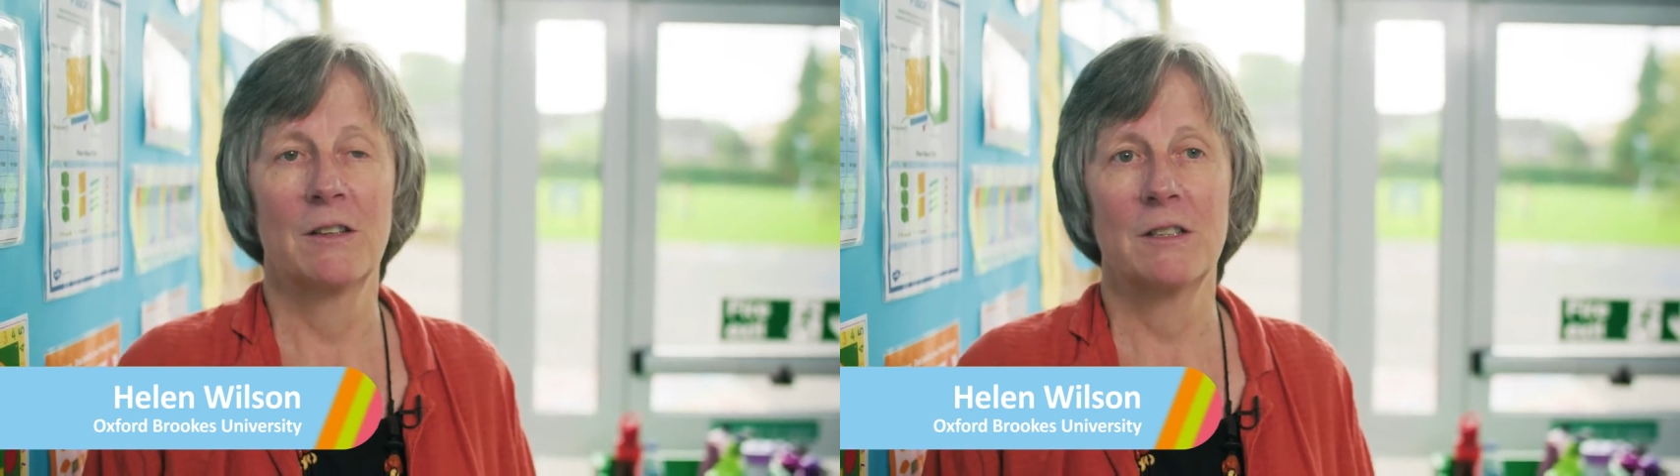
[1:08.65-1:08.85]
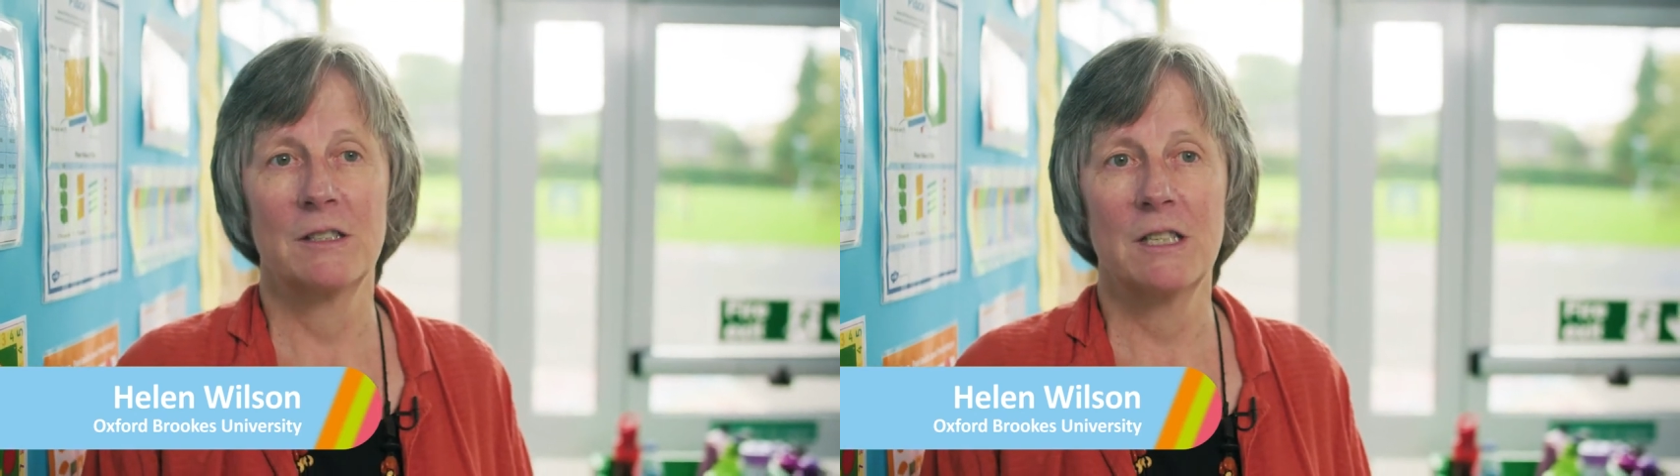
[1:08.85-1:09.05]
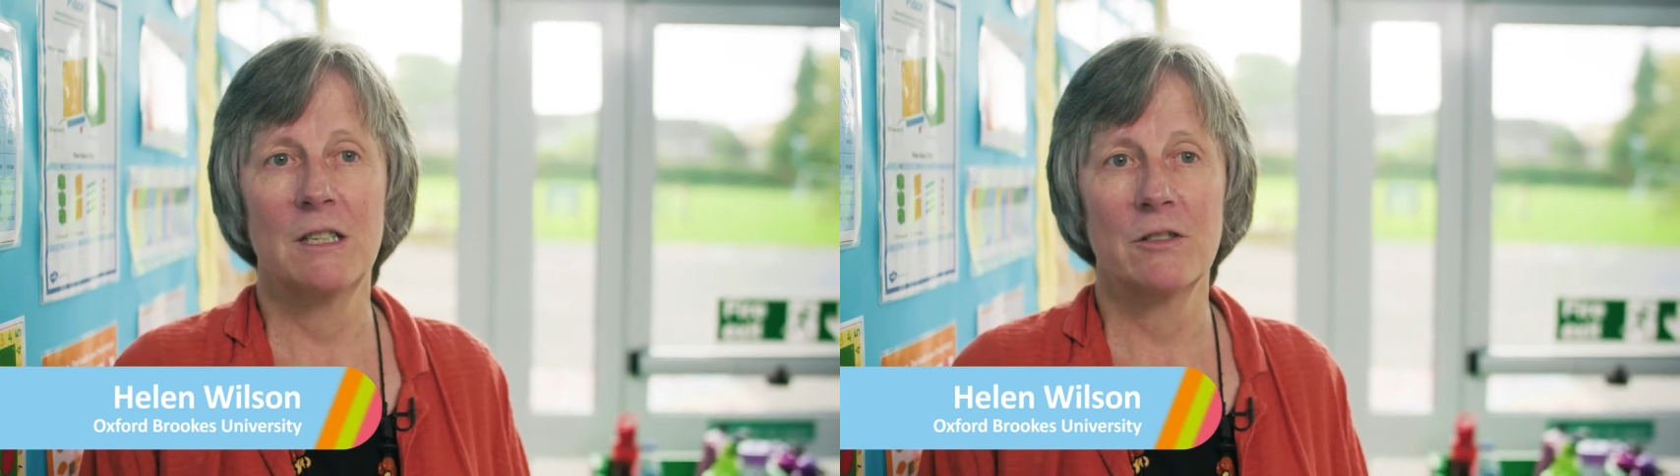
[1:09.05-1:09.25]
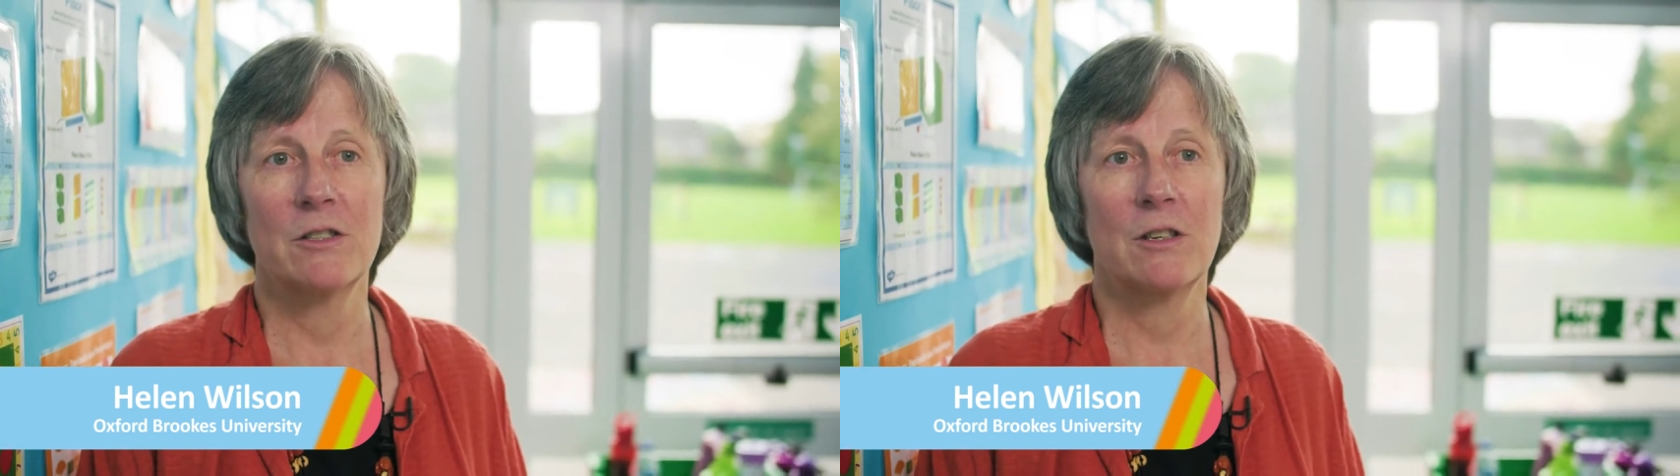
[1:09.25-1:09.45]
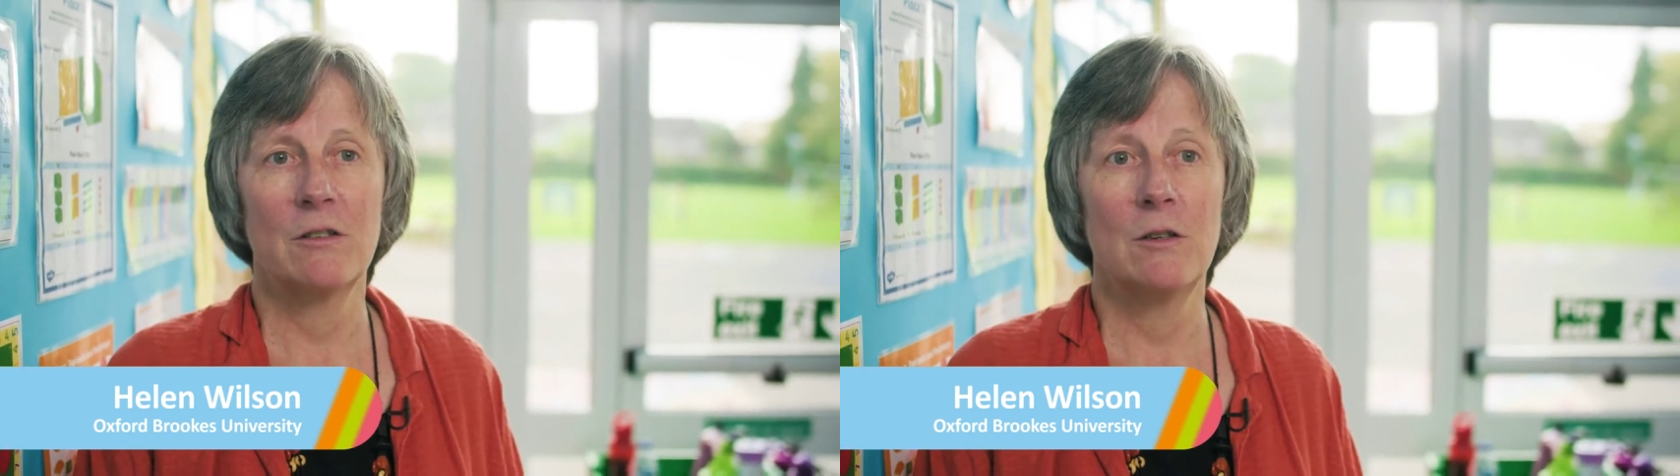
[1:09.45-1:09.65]
that
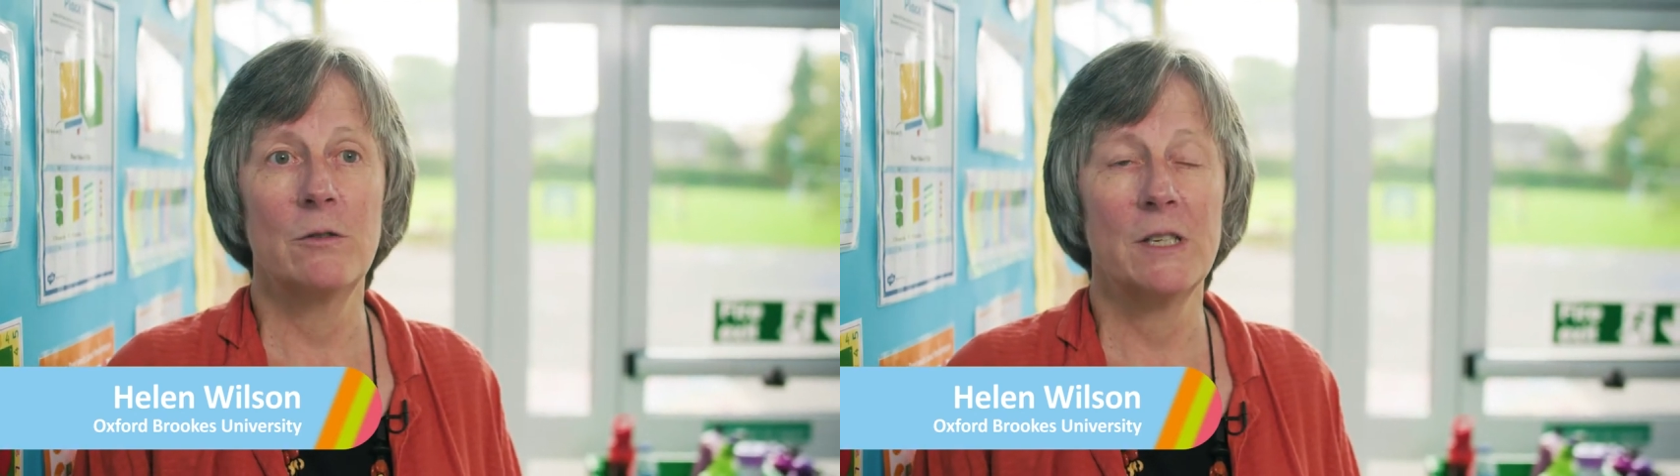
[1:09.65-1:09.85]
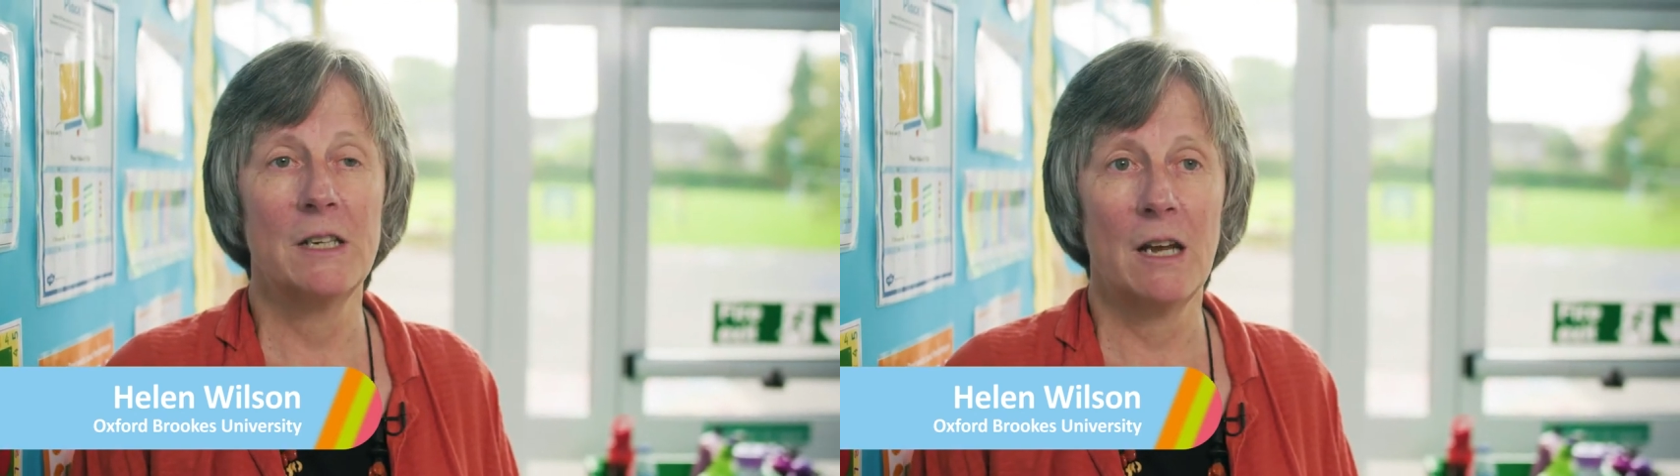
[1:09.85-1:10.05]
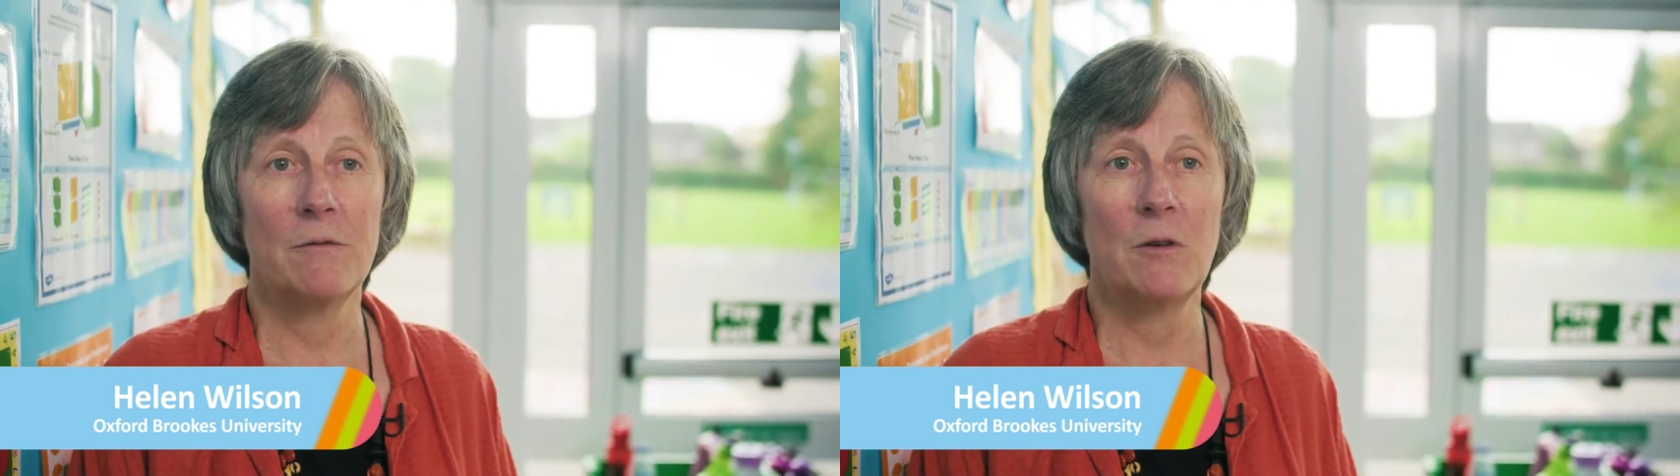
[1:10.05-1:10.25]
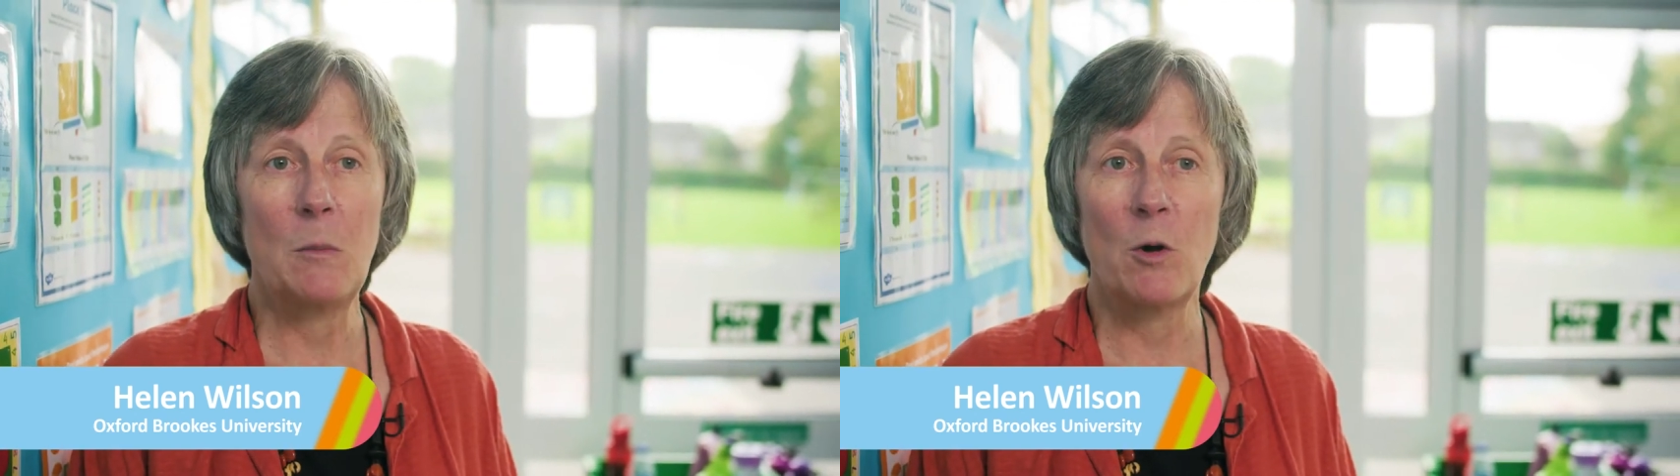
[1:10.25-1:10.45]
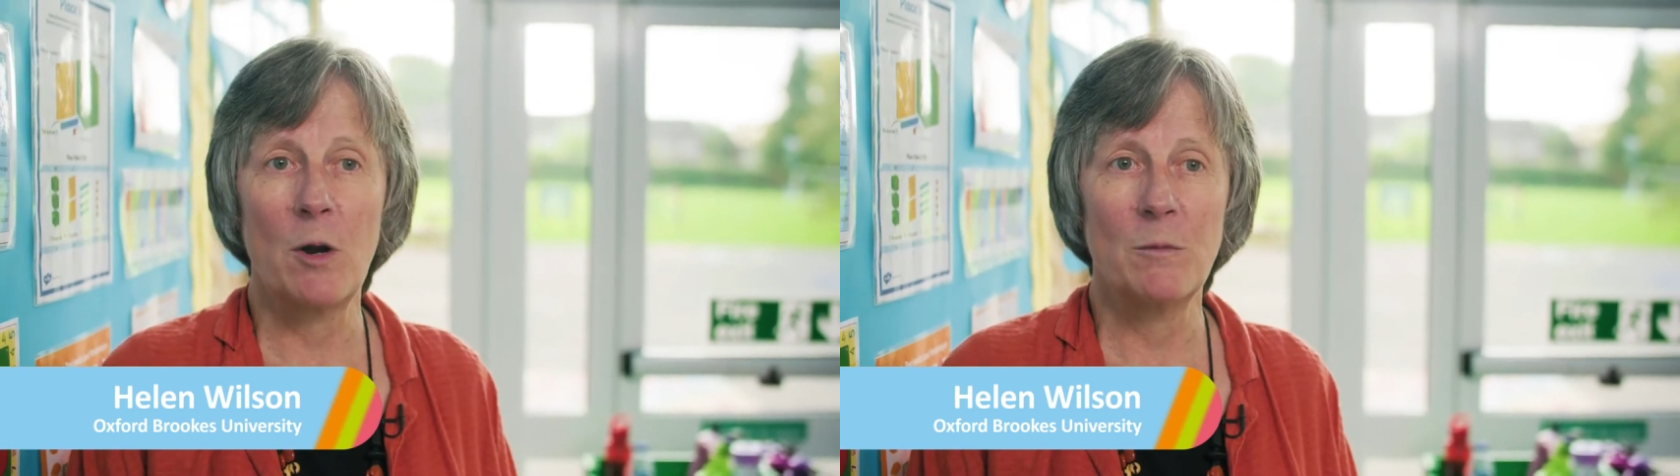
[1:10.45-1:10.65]
teachers can use in every
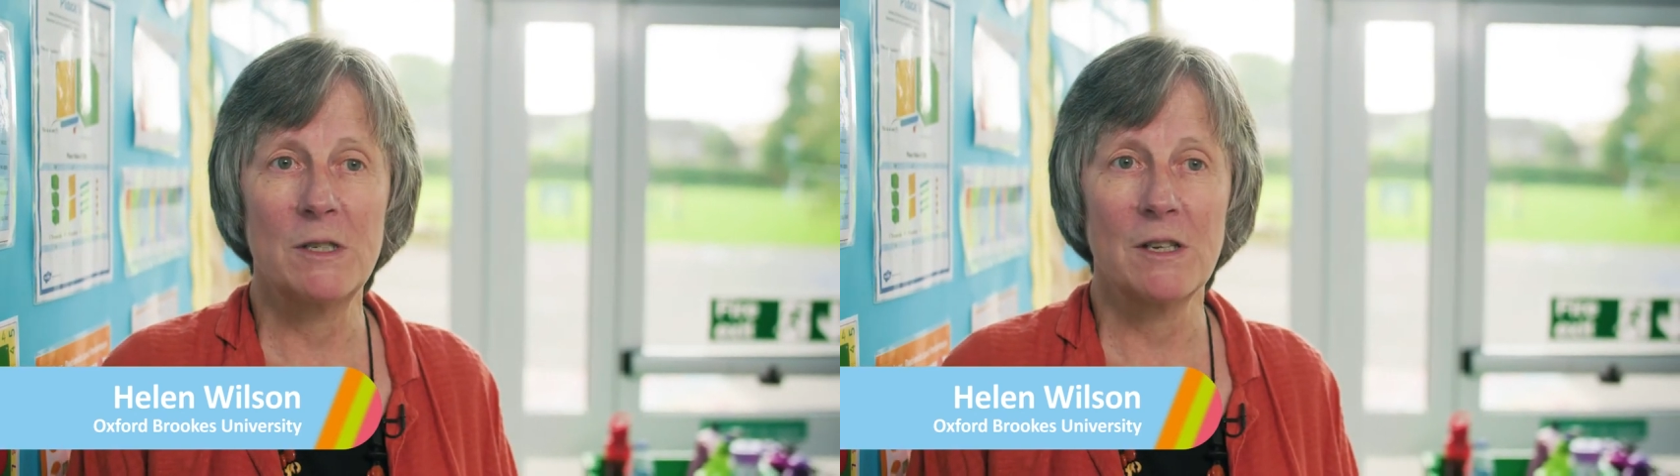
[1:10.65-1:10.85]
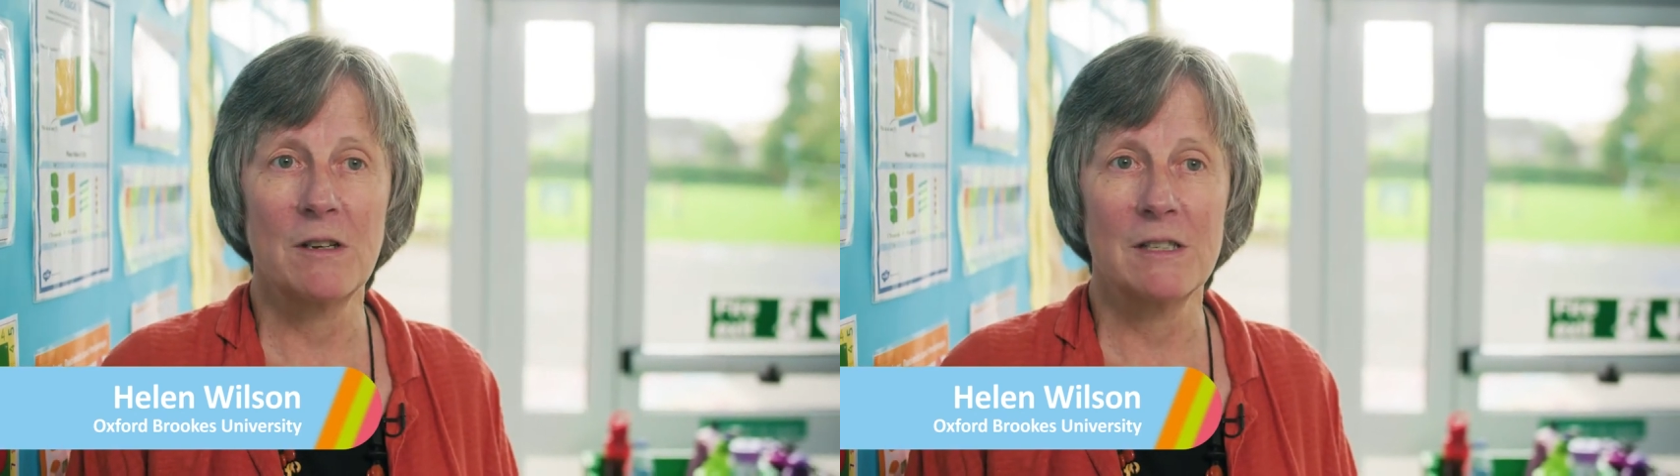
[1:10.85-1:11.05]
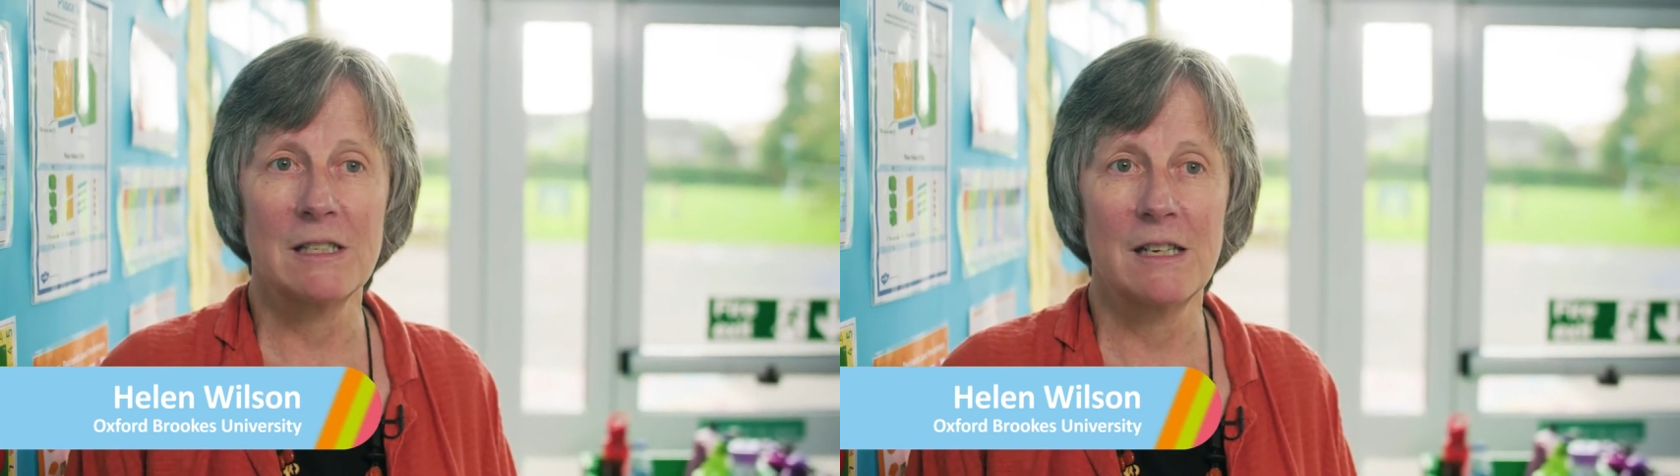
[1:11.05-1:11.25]
primary science